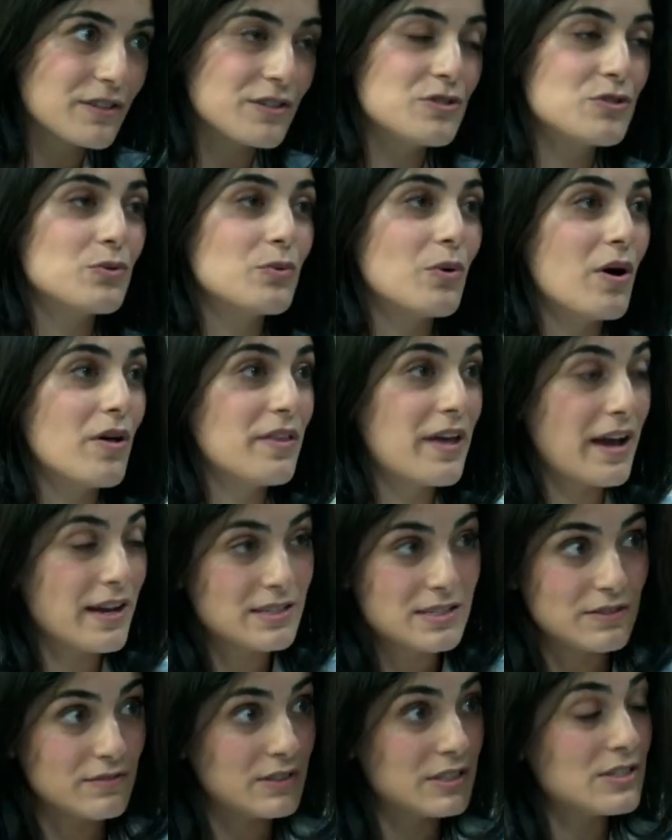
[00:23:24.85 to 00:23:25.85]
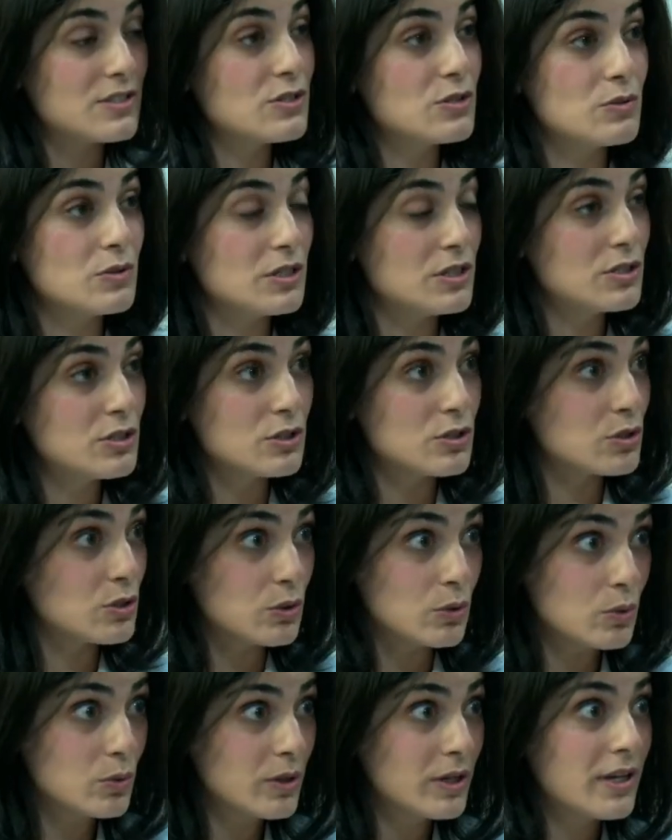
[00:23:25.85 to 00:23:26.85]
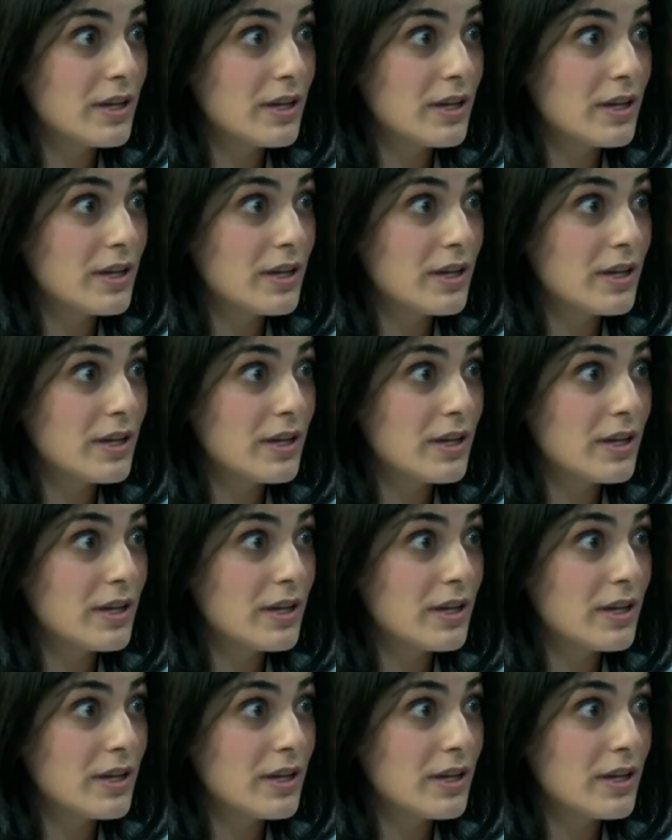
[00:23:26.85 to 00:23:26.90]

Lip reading: and do all the activities you need to do.